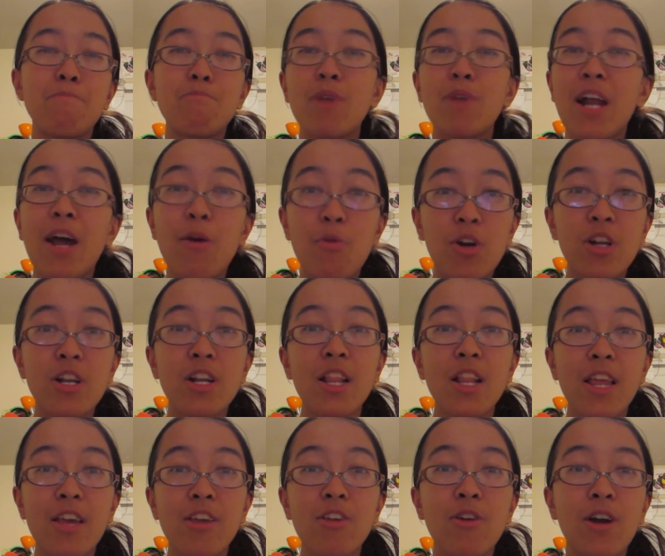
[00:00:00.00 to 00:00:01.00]
but I wanted to
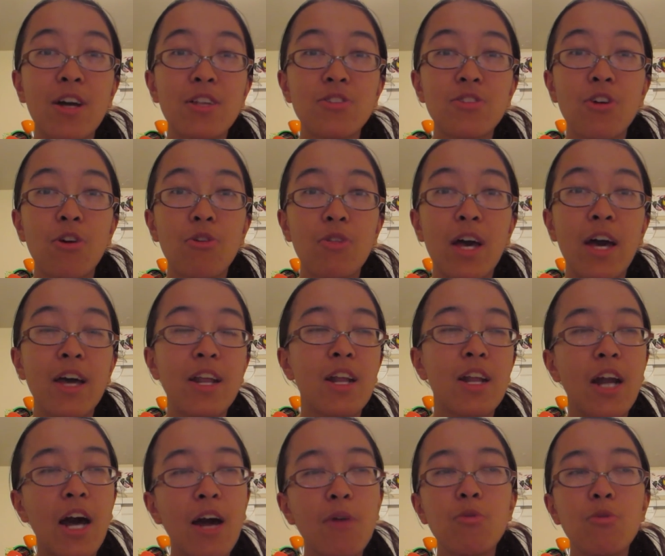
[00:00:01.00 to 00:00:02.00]
let you guys know that,
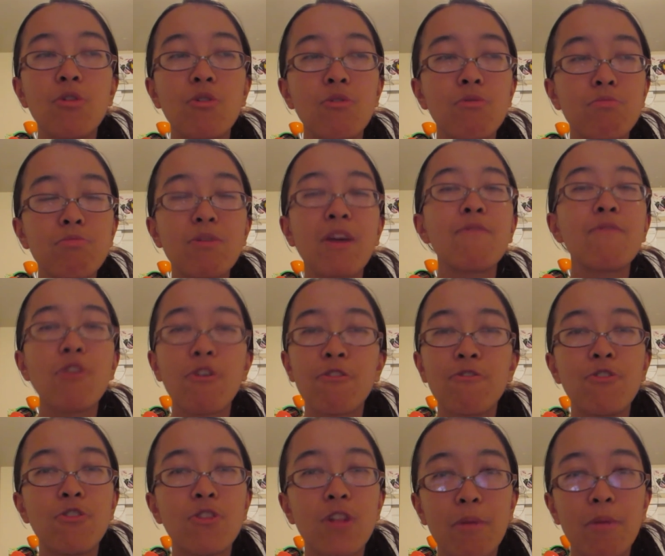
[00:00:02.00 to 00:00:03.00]
and I will give you a
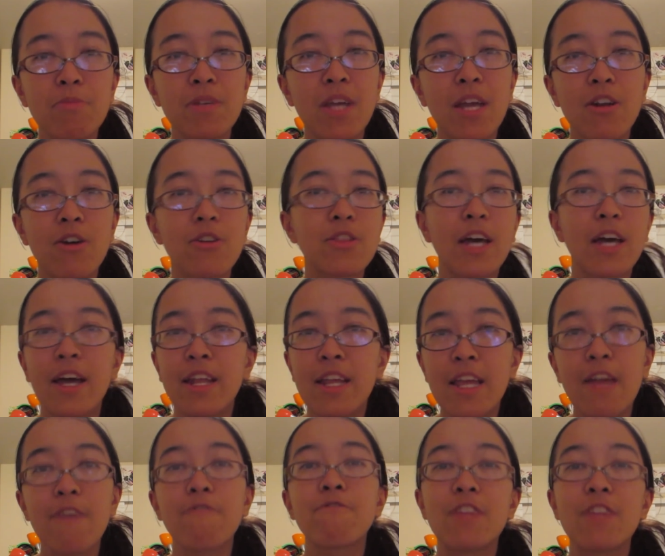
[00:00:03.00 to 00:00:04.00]
full update on that
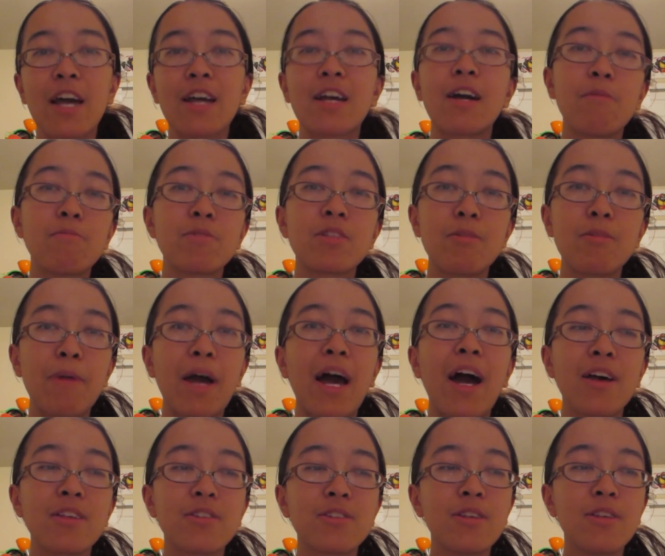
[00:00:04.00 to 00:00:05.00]
if that comes to
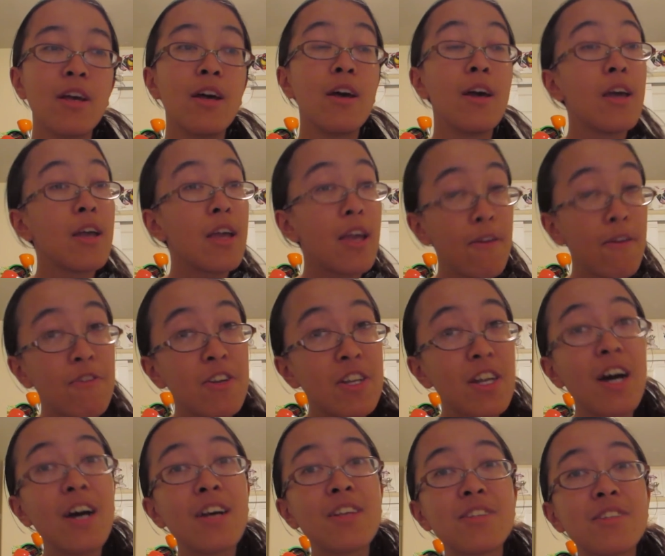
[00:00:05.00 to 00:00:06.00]
pass. If it
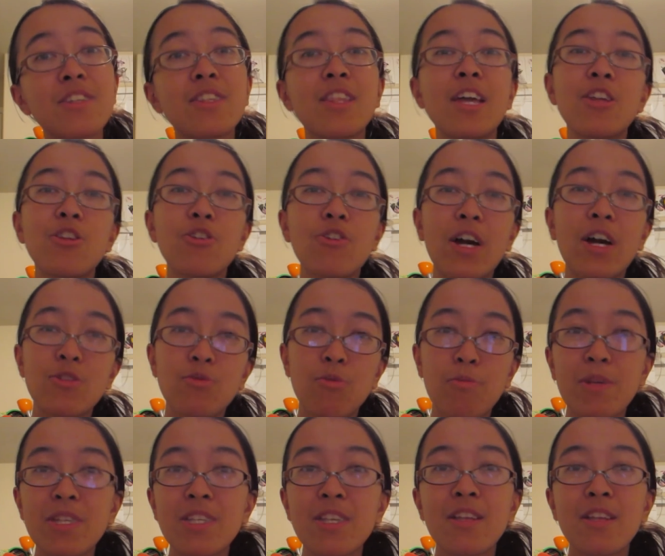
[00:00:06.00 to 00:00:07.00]
does, then you guys will
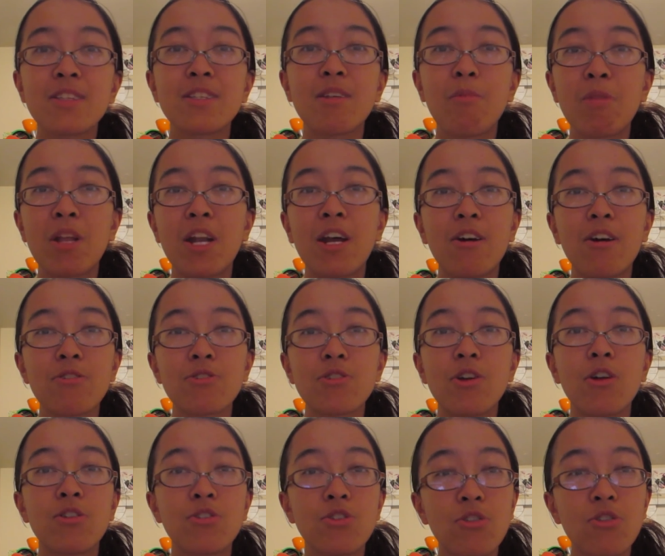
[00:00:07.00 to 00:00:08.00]
be seeing something else
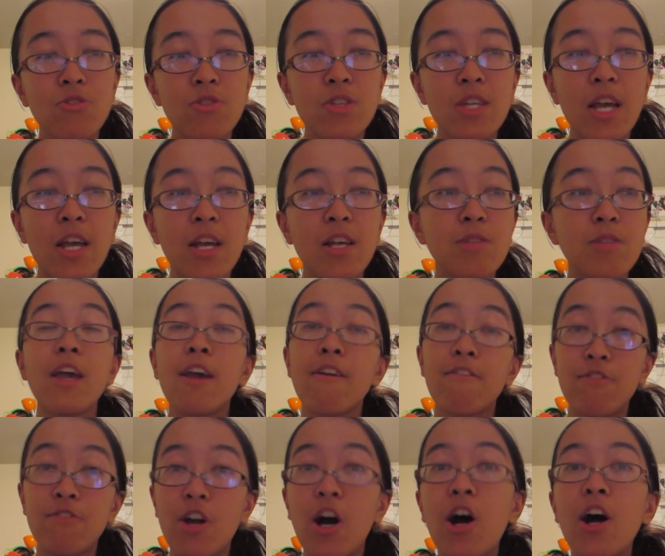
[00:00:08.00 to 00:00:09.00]
on Tuesdays.
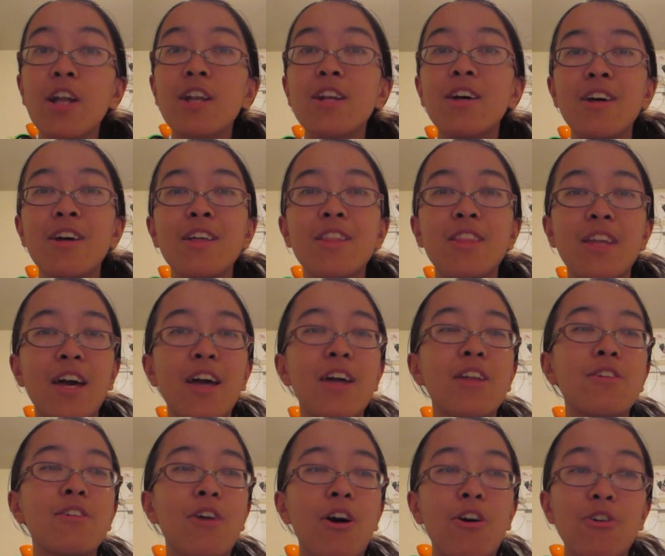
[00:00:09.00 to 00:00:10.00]
If not,
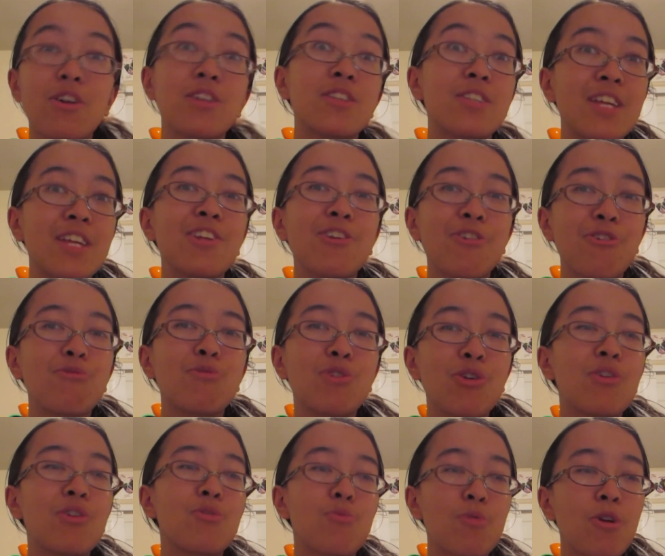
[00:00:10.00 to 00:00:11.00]
then I'll continue
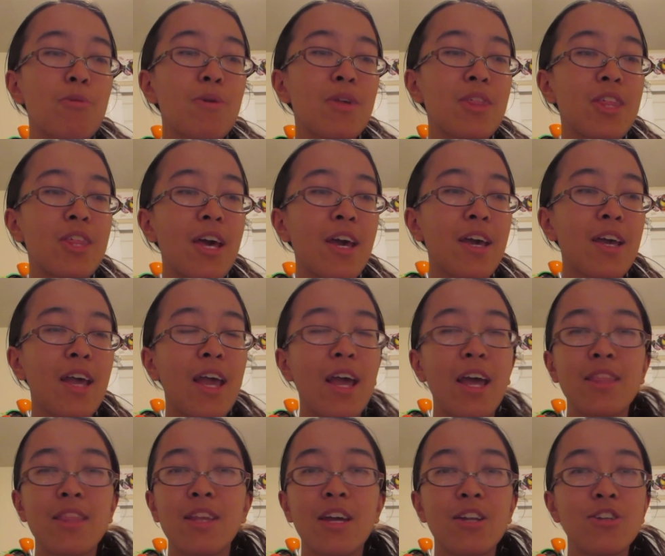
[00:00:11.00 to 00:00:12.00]
doing the RWBY thing
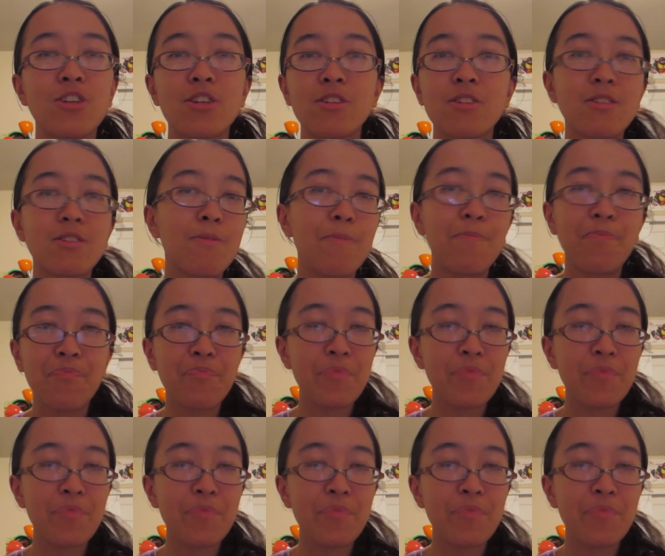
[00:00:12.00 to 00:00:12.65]
and then just